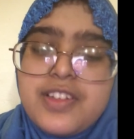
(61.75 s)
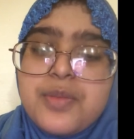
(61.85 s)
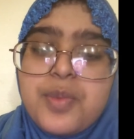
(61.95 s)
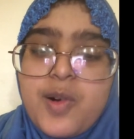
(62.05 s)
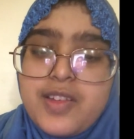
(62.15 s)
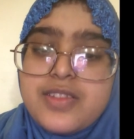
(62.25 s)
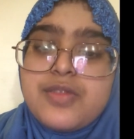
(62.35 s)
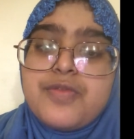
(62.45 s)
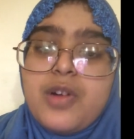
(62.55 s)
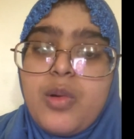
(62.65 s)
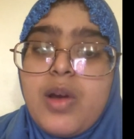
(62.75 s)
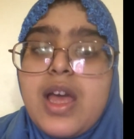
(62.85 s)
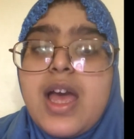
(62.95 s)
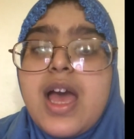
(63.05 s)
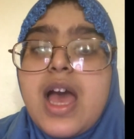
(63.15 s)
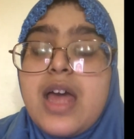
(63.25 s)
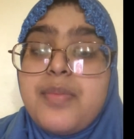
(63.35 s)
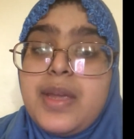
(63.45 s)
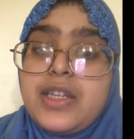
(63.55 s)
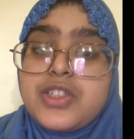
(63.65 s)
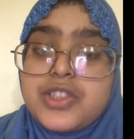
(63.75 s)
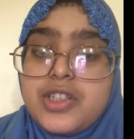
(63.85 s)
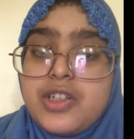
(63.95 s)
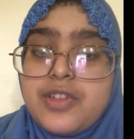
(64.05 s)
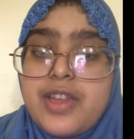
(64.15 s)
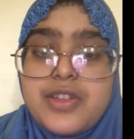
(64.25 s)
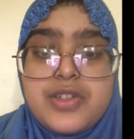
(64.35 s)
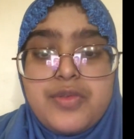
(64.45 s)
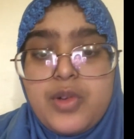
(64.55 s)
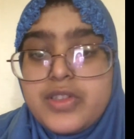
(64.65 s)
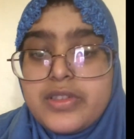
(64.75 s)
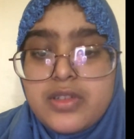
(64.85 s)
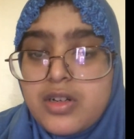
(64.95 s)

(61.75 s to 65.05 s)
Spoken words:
important to vote and make sure that your voices are